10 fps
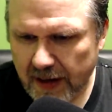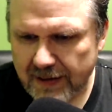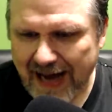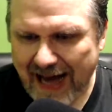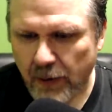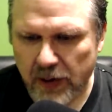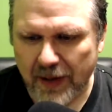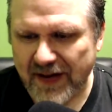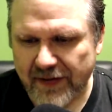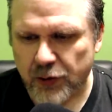Liana, what do I
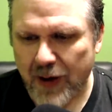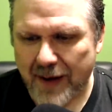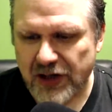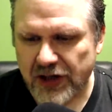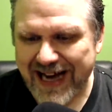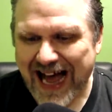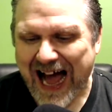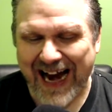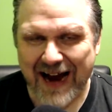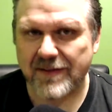think of the new Robin Hood?
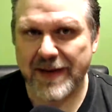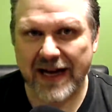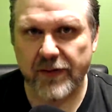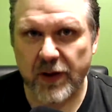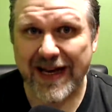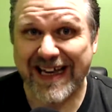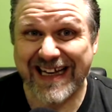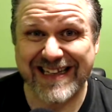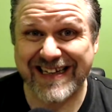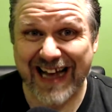I have to be honest with you.
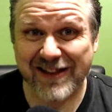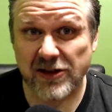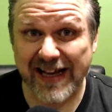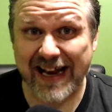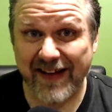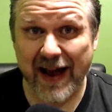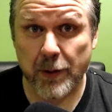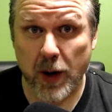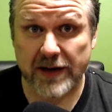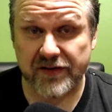It did not look like anything I would
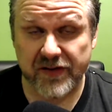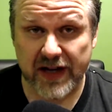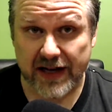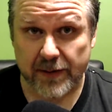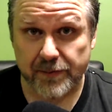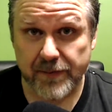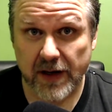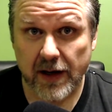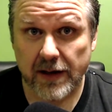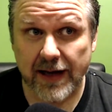want to see.
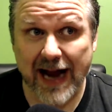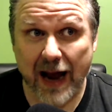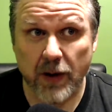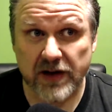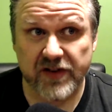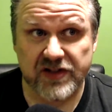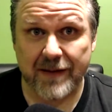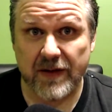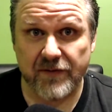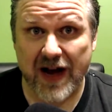Like, I want to see
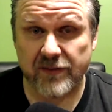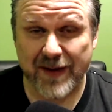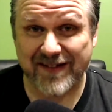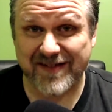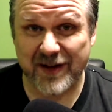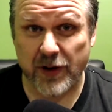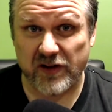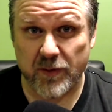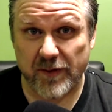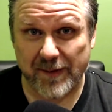Jamie Foxx make a
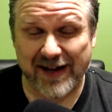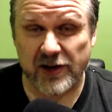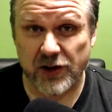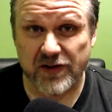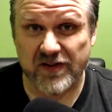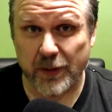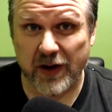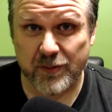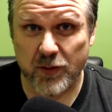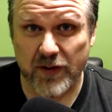serious movie, make a good
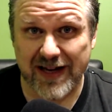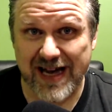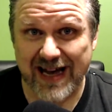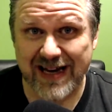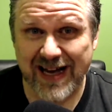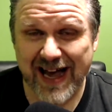serious movie again.